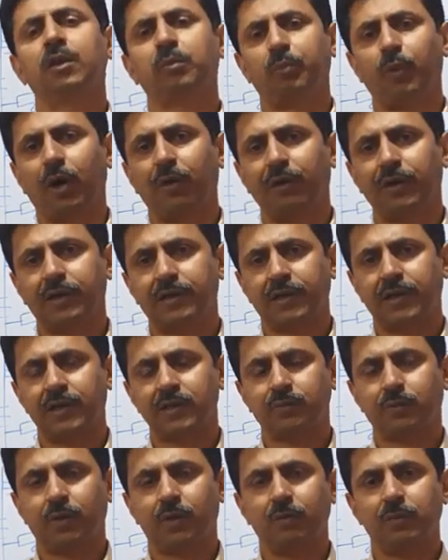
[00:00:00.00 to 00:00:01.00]
power
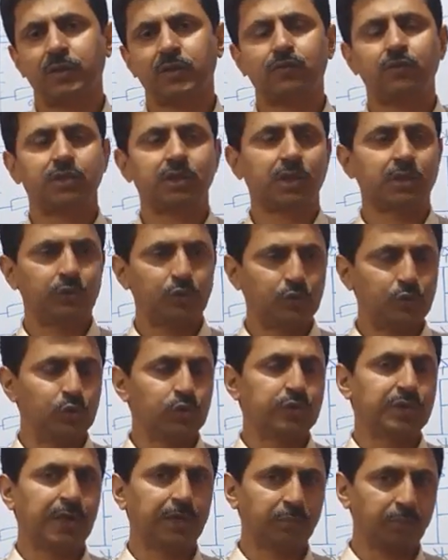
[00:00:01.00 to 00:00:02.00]
transformers which are
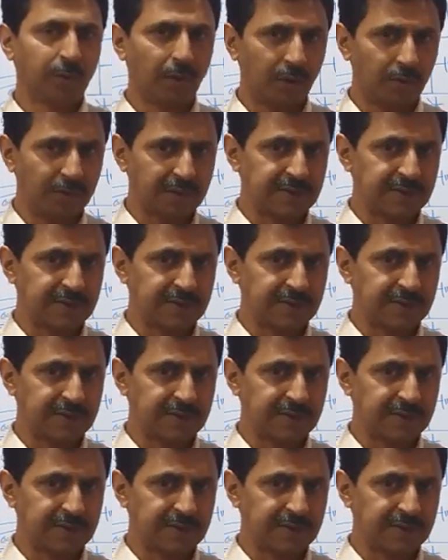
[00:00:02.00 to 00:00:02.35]
used at power